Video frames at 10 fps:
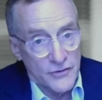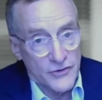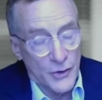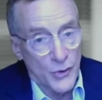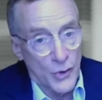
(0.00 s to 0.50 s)

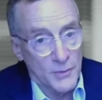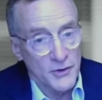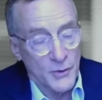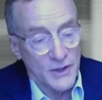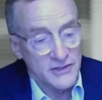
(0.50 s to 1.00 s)
So
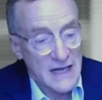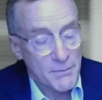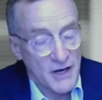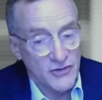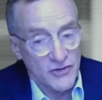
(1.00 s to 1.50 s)
normally when
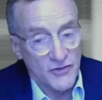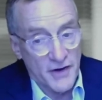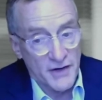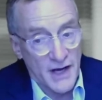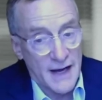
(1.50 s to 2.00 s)
stock prices are
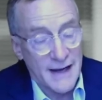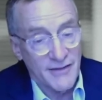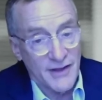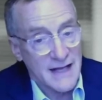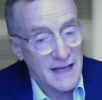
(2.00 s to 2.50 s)
very high,
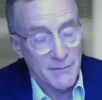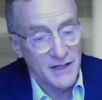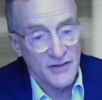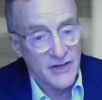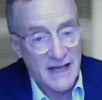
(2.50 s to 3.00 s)
the
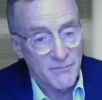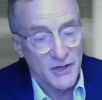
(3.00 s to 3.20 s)
economy doesn't